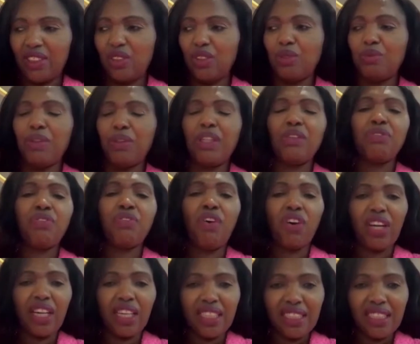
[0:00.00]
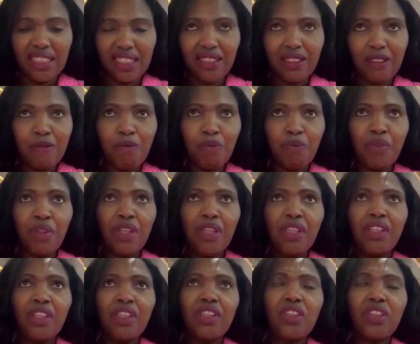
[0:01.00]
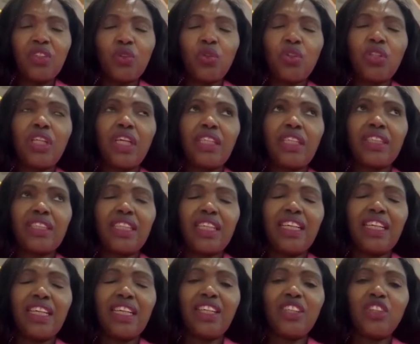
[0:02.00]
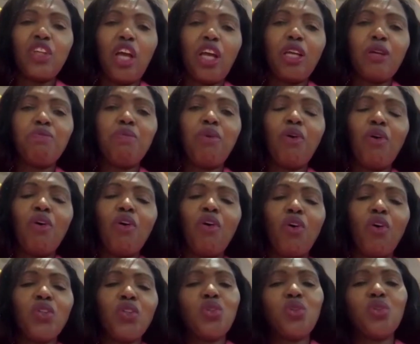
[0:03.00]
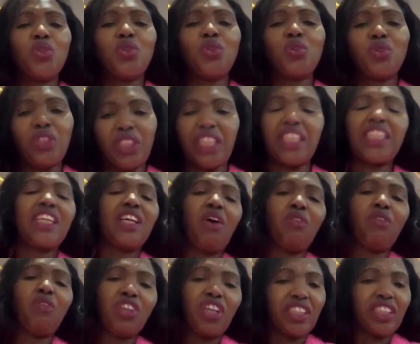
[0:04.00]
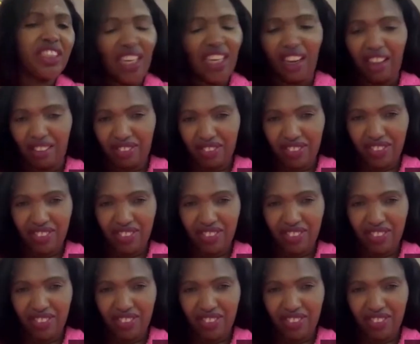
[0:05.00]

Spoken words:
You remain focused so that you're able also to take care of yourself.